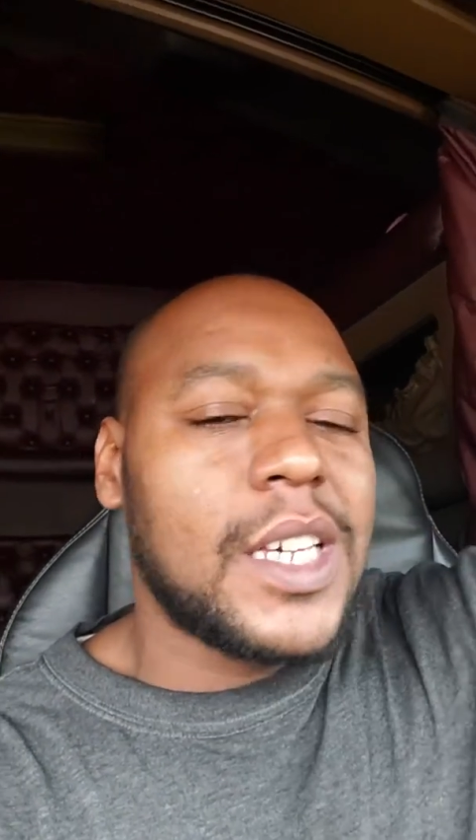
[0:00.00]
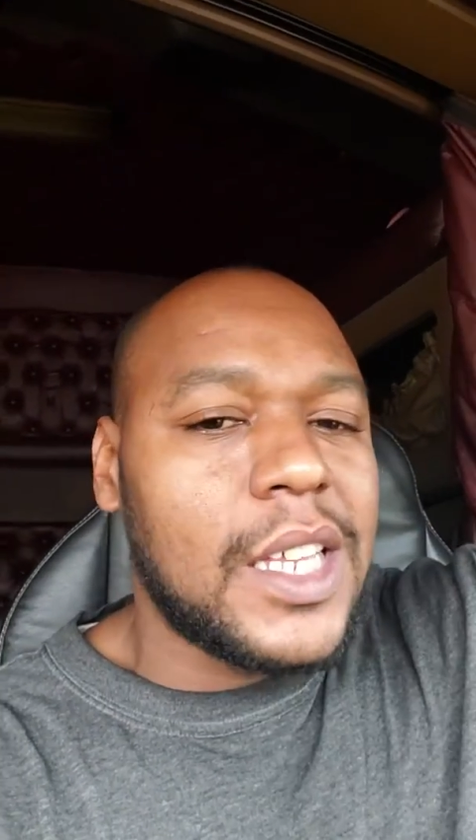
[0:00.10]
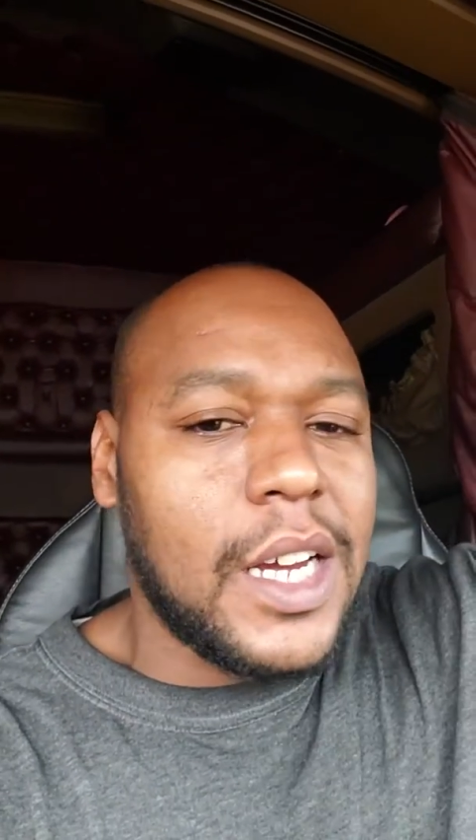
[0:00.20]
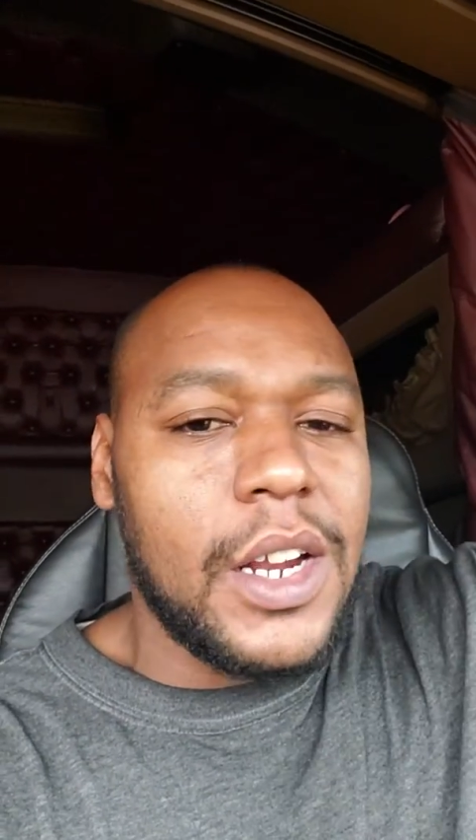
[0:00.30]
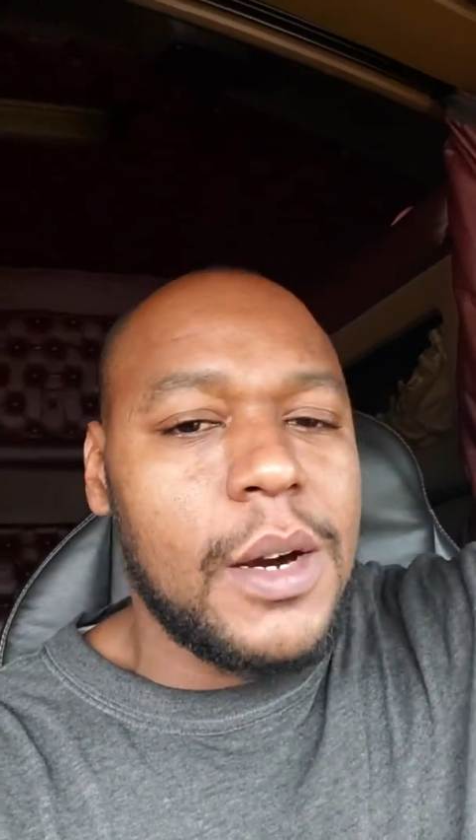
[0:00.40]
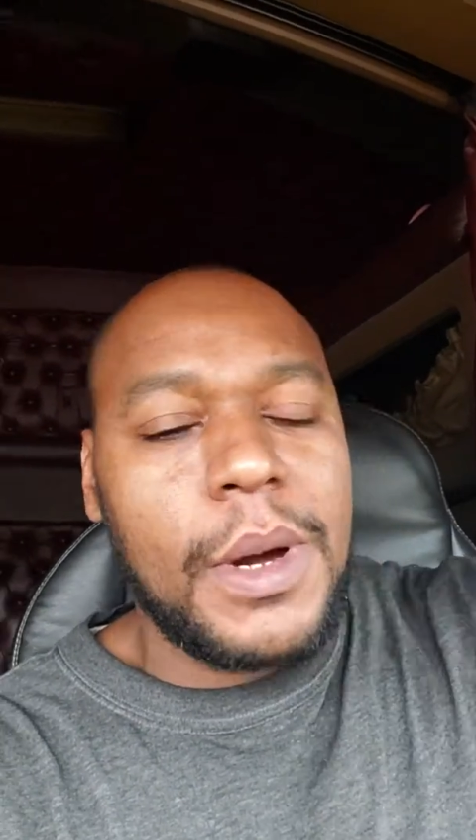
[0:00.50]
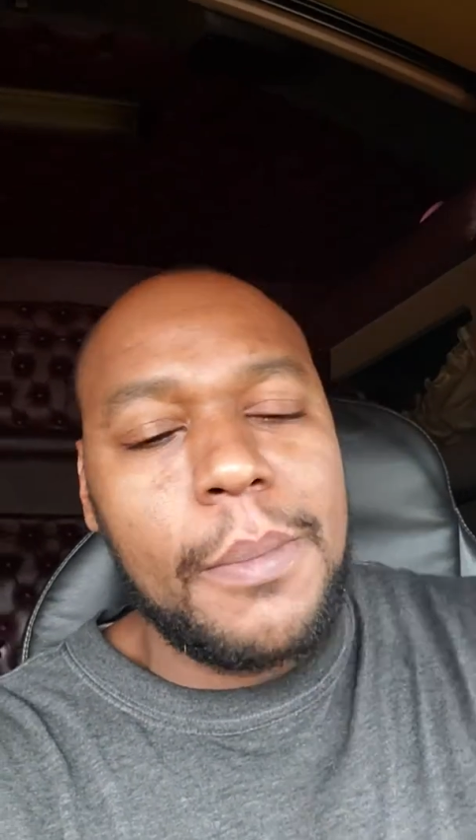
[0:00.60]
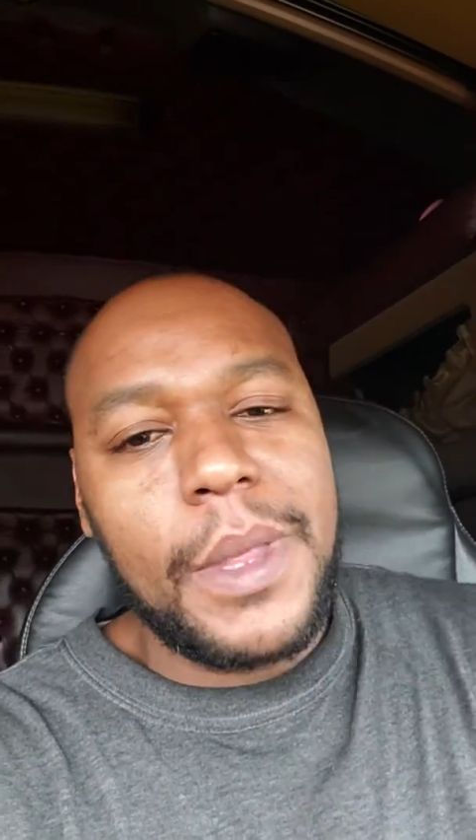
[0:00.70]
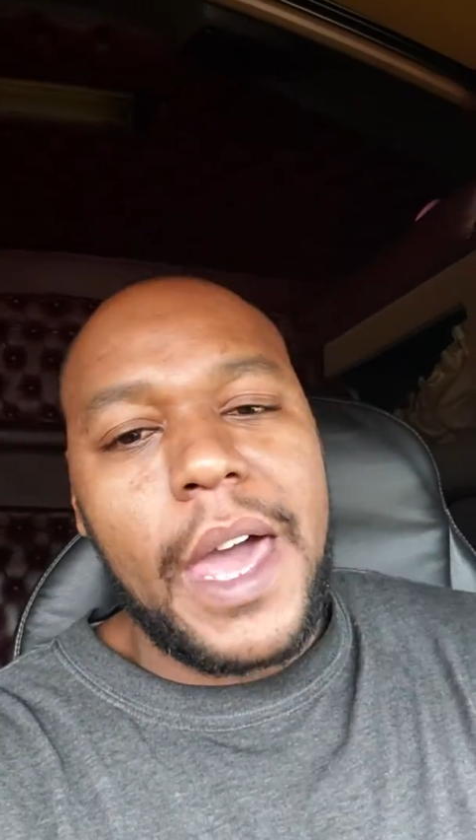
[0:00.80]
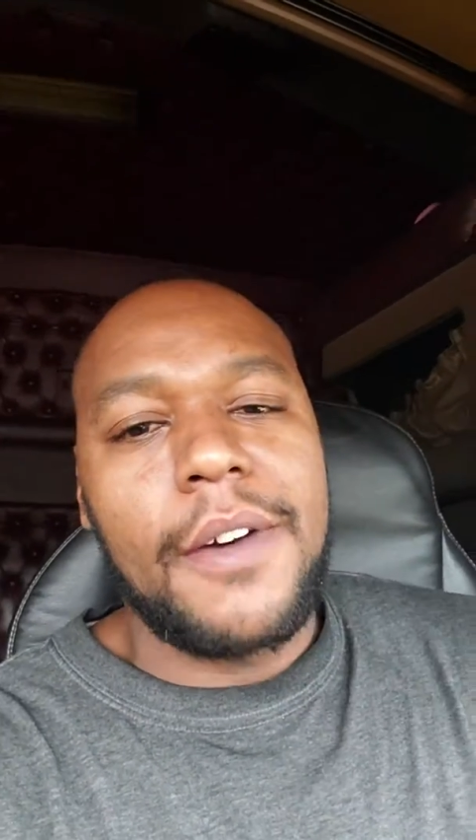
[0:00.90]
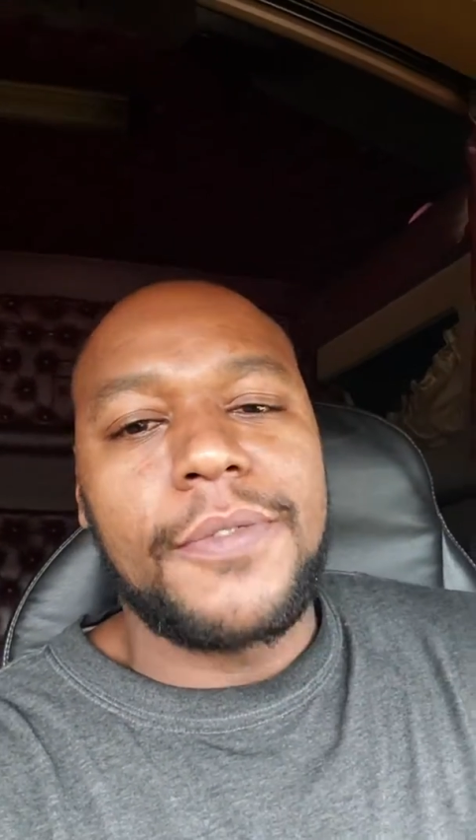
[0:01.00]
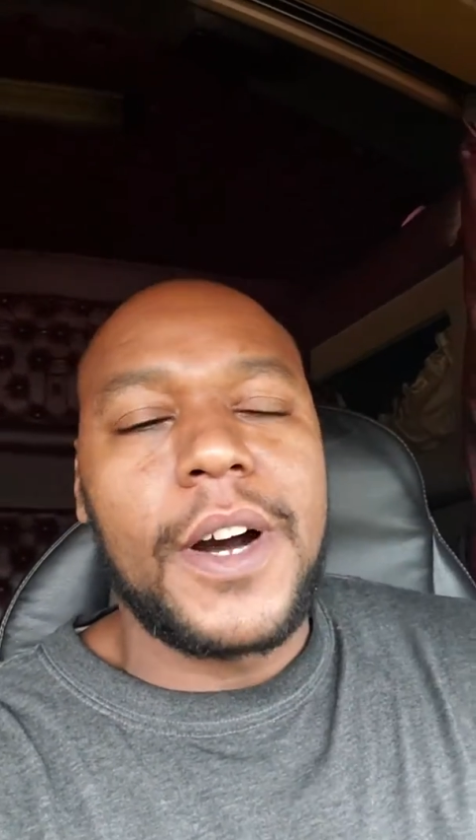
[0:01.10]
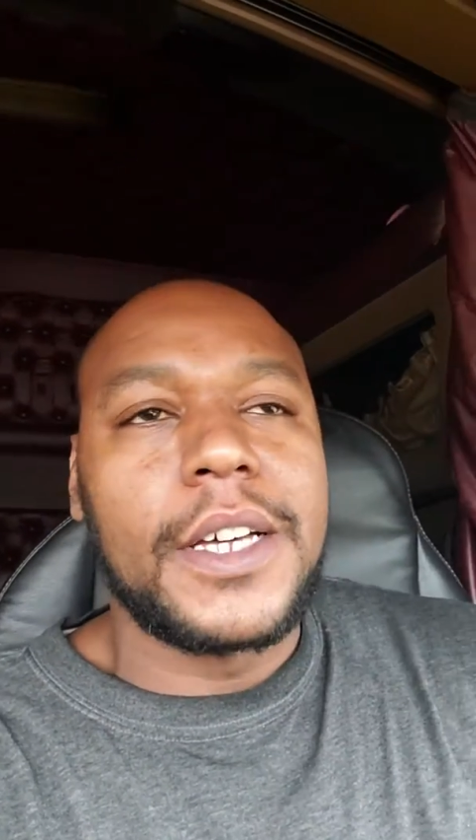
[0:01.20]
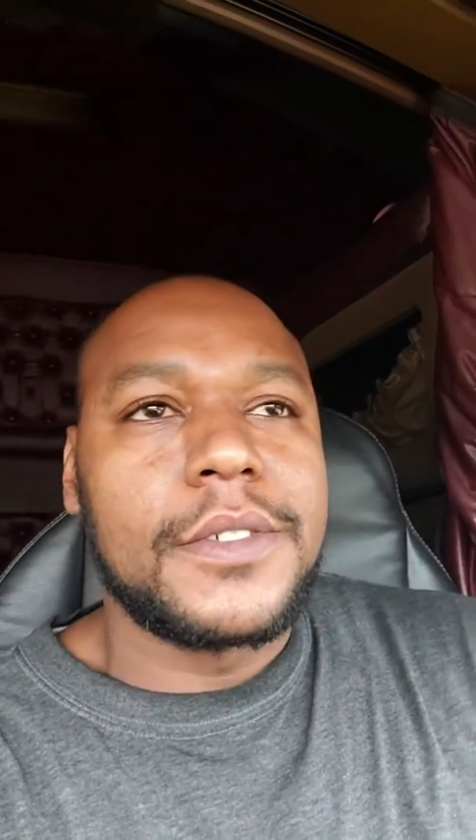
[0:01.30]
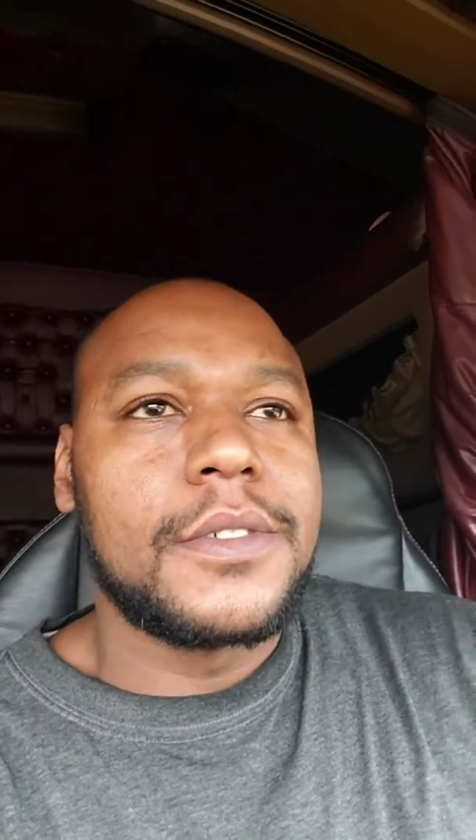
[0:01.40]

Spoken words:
at the club come to have fun,